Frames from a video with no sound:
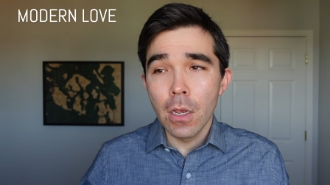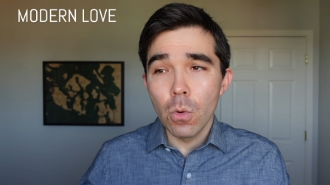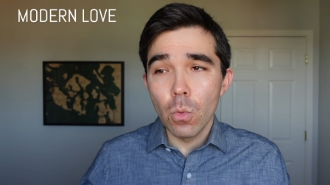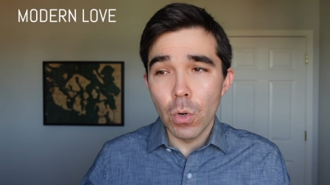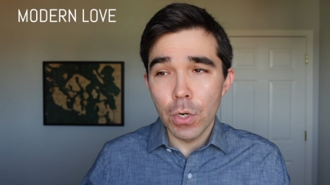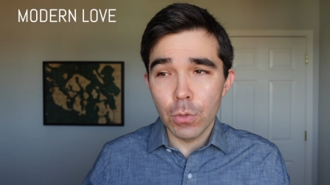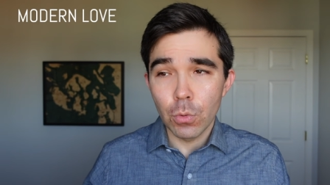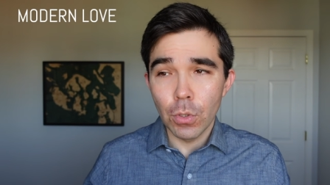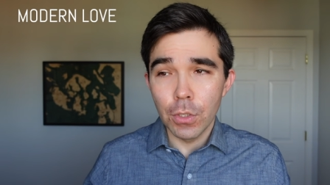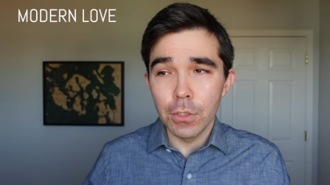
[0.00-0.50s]

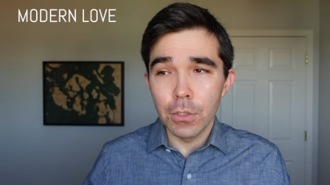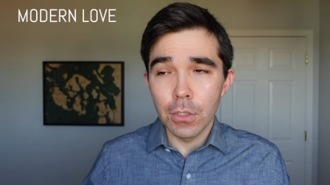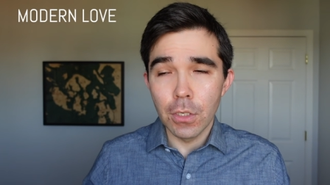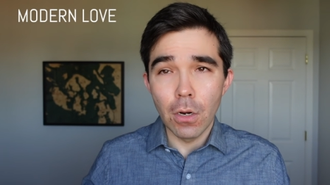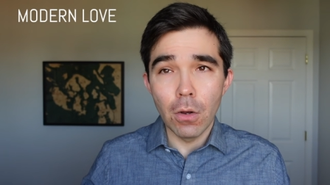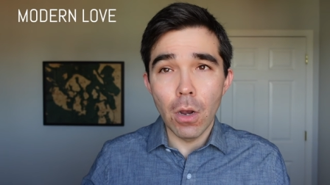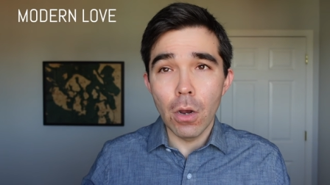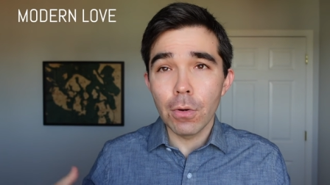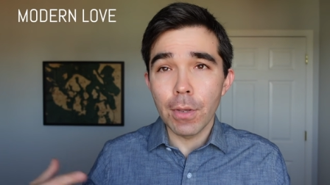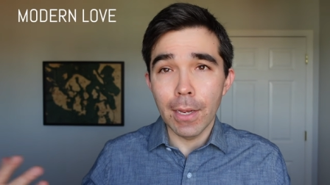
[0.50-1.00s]
which was, you
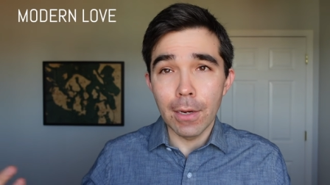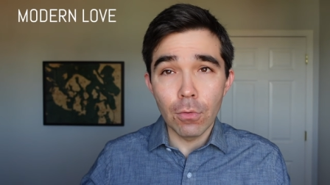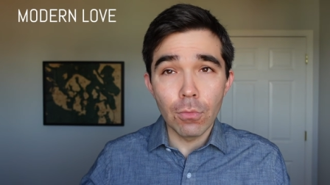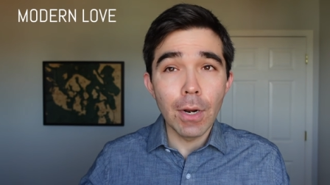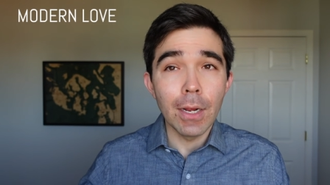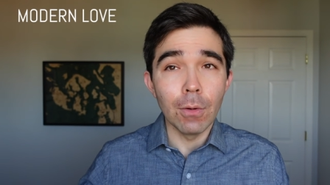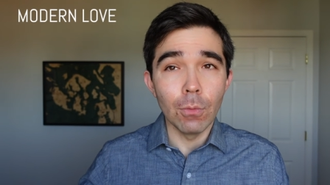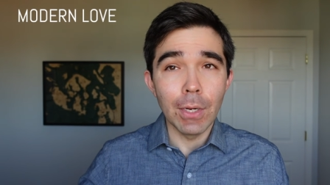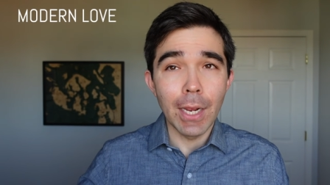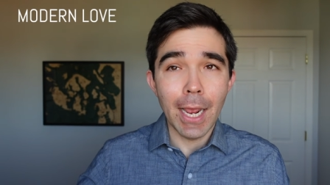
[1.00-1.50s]
know, okay,
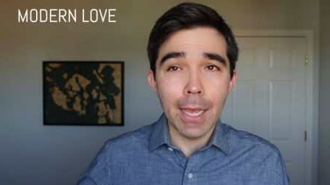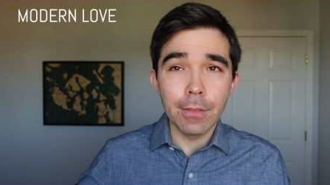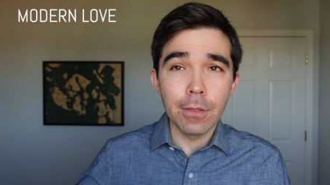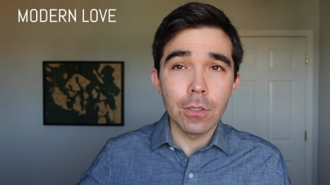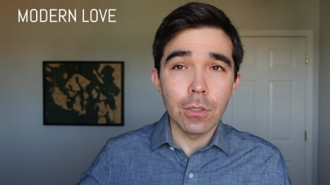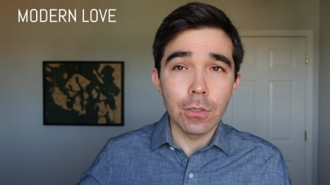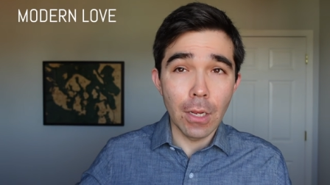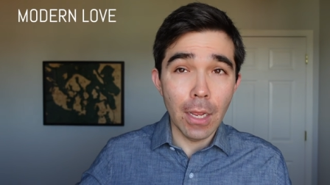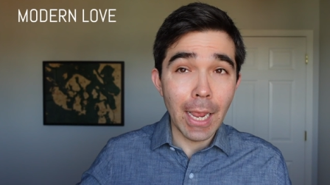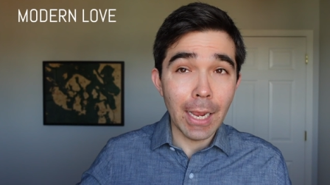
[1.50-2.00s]
great, we had
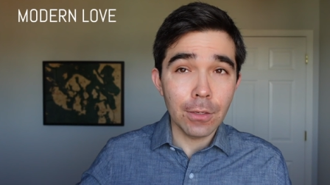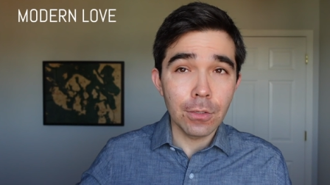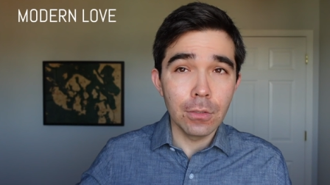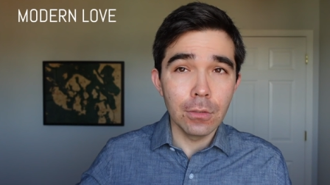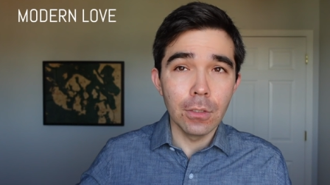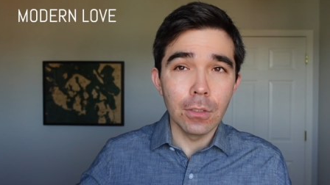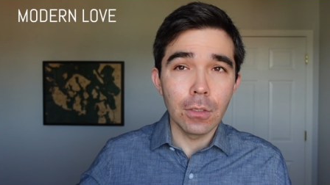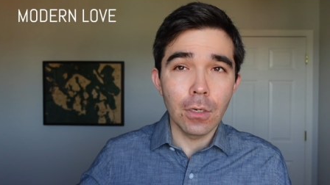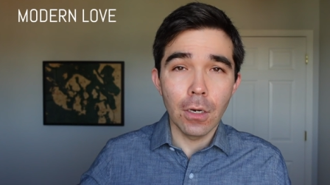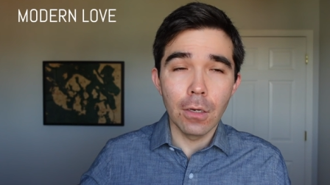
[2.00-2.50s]
this
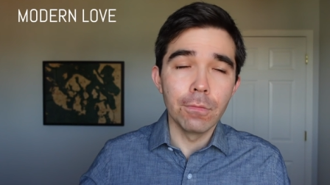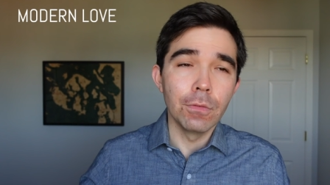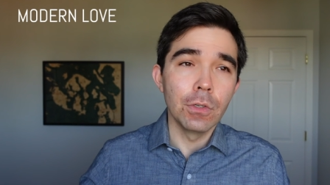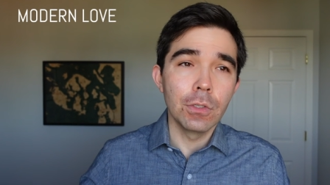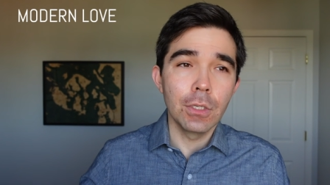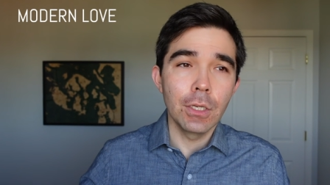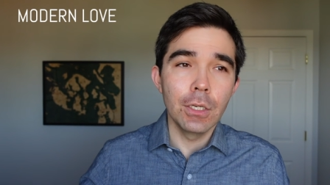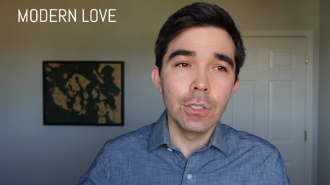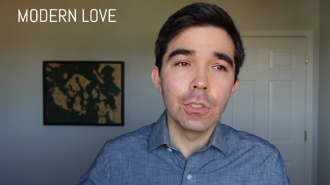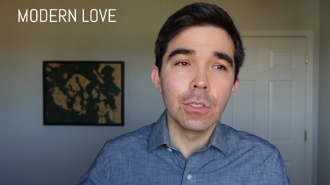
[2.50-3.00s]
excellent
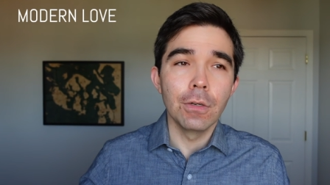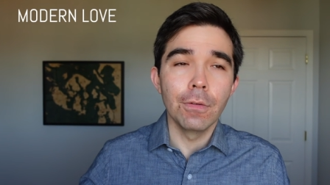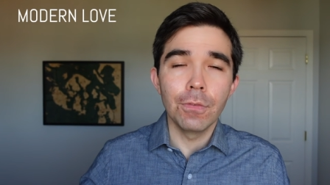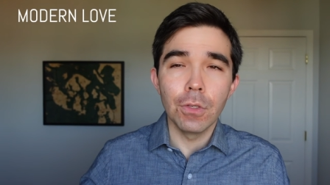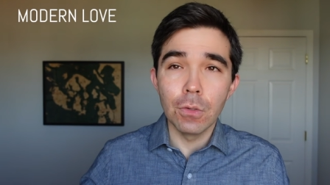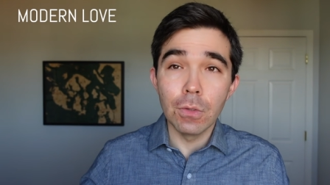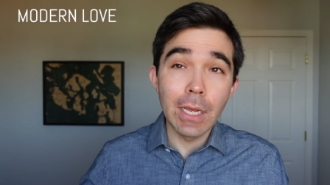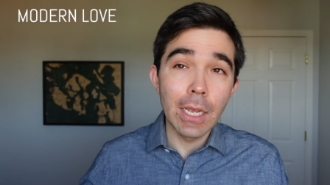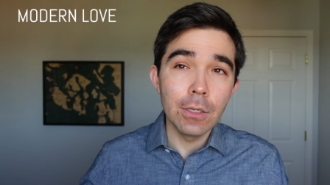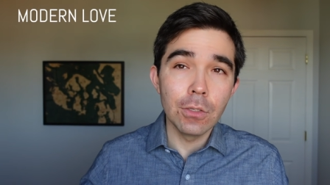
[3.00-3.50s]
conversation a
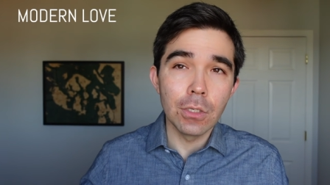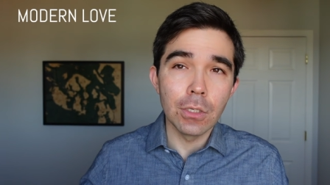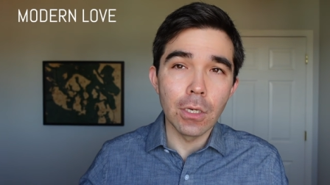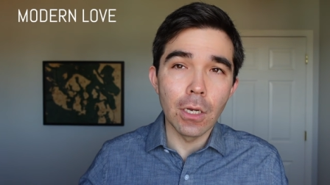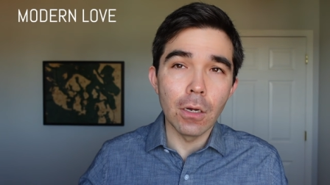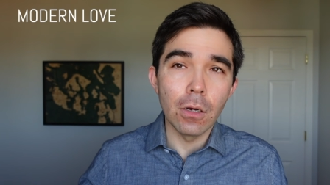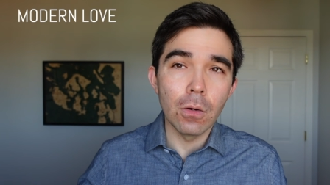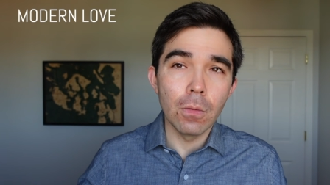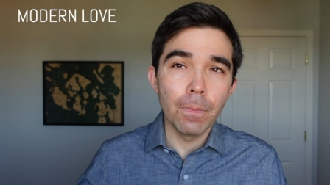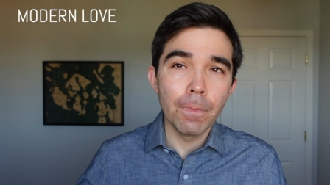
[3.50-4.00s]
few days
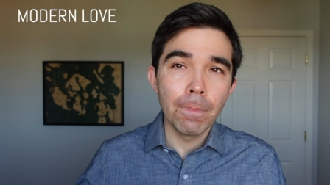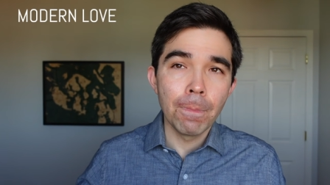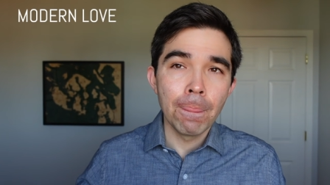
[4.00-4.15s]
ago